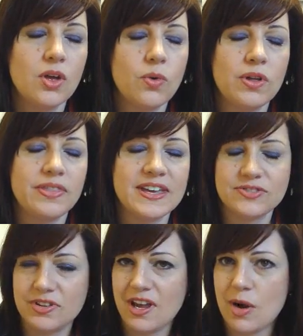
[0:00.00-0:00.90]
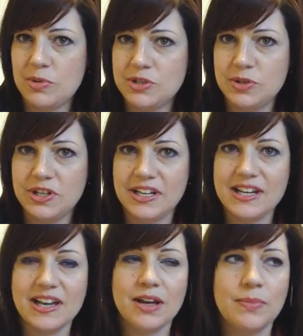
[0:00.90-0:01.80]
Well, thanks for the
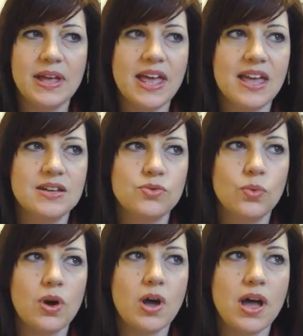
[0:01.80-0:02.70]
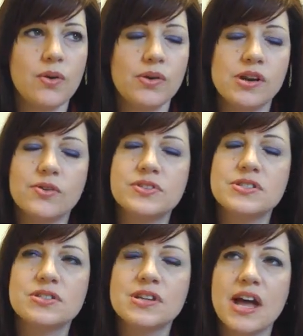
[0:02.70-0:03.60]
opportunity. You know, it
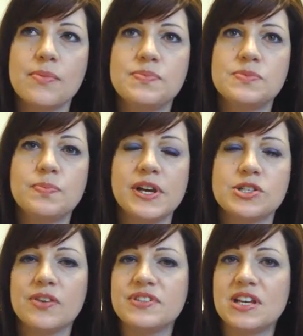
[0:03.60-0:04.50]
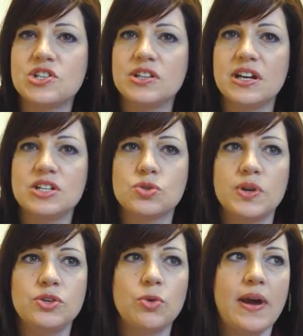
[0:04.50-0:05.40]
kind of plays off a session that I just
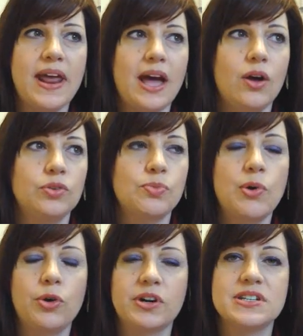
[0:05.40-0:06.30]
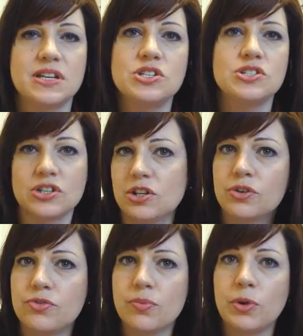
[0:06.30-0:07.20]
went to about how small organizations can
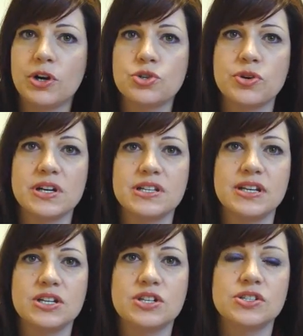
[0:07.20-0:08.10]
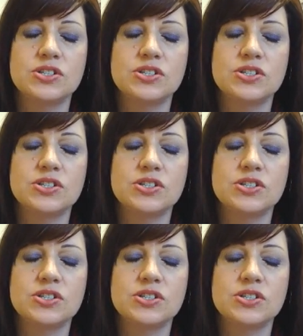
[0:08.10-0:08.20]
learn from large organizations.